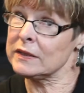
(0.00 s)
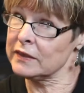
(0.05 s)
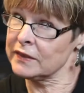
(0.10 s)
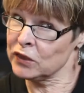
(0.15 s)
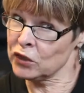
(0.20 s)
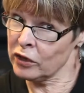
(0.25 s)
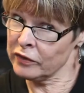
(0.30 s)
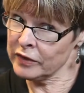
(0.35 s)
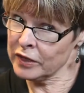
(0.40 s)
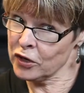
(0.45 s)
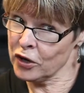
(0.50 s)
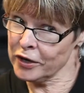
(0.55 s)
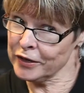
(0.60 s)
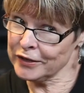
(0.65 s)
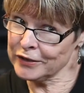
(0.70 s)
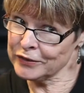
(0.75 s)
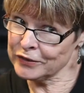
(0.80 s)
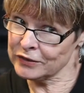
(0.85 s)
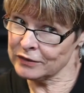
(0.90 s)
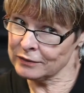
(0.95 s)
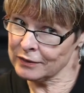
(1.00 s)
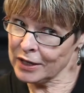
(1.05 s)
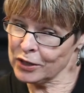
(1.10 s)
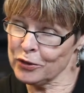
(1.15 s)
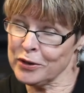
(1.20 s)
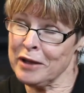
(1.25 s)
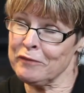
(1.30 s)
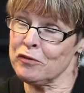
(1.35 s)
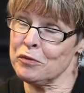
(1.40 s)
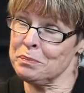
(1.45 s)
a starving artist, I
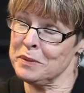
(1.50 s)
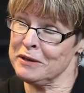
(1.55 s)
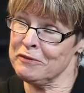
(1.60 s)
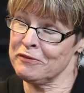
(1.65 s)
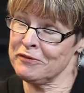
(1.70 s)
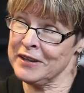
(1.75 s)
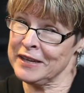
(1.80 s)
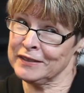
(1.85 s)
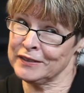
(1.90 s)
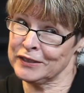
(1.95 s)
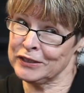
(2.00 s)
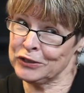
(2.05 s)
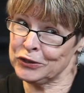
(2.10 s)
don't have a big fancy